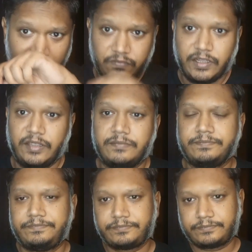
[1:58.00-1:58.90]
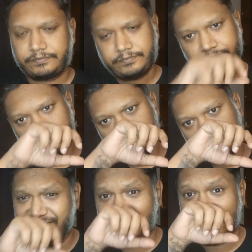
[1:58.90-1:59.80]
Lovely.
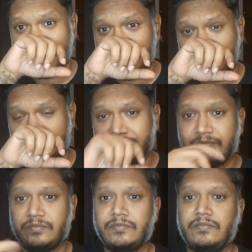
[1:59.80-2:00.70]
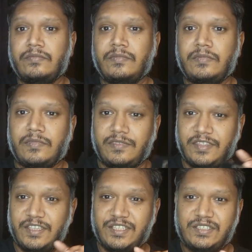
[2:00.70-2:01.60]
The dry down
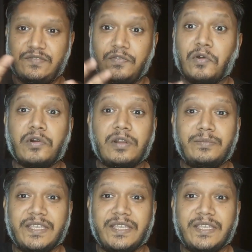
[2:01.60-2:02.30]
is floral